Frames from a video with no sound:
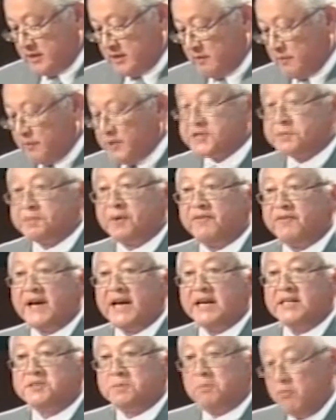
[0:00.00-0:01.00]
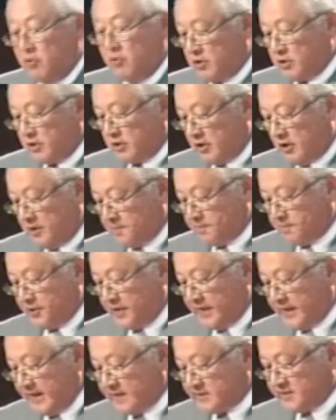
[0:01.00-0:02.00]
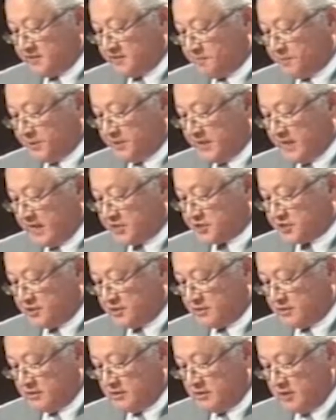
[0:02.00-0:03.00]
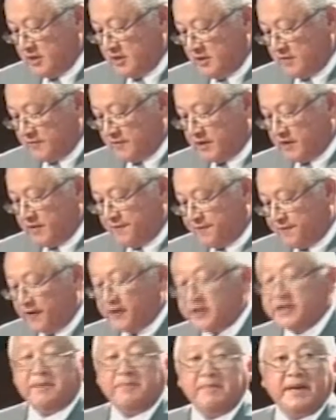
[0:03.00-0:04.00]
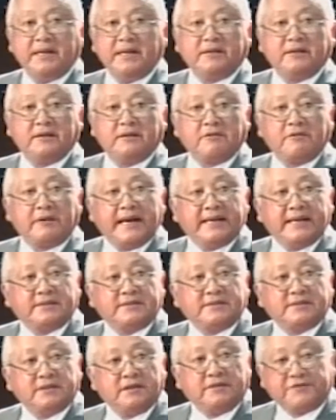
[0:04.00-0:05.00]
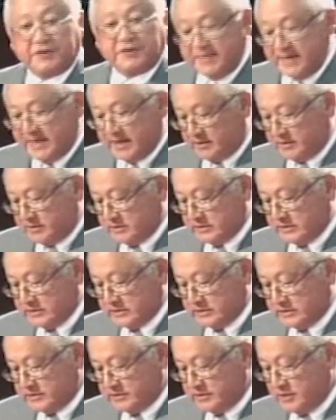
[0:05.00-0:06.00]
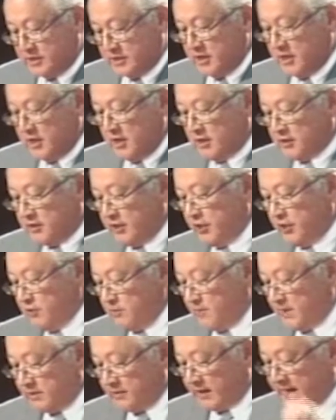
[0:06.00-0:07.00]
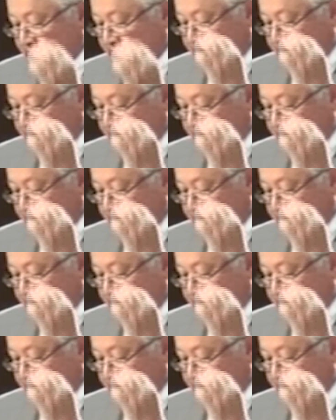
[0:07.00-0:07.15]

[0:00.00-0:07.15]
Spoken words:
which provides more comprehensive protection for the fundamental rights of Jamaicans. The Human Rights